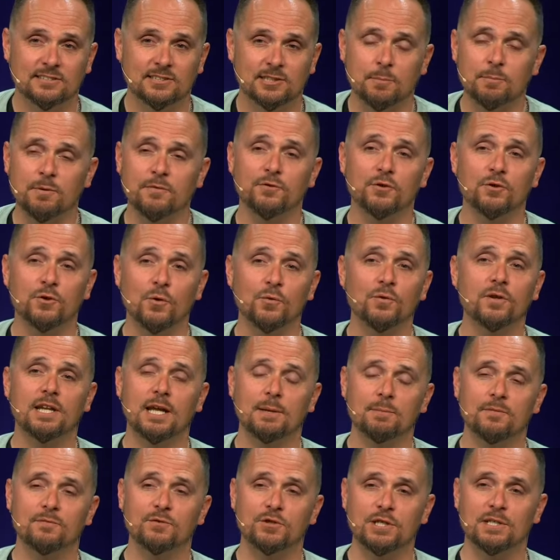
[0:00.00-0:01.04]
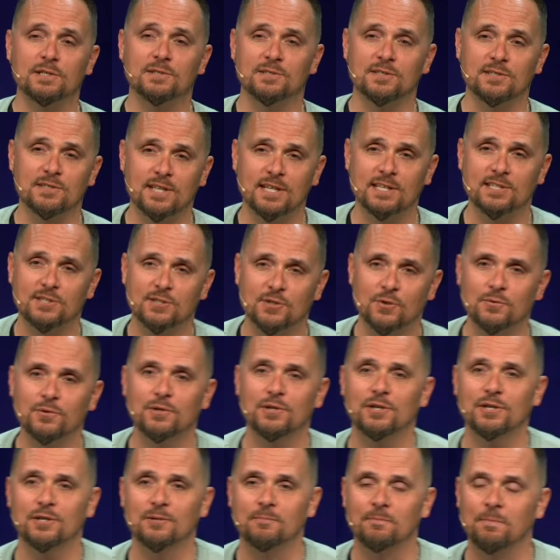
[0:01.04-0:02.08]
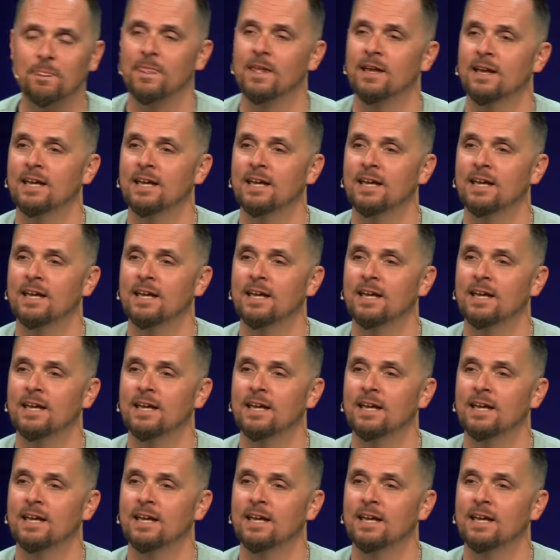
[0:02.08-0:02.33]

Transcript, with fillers: Some of you know the name of Jesus. That's so good.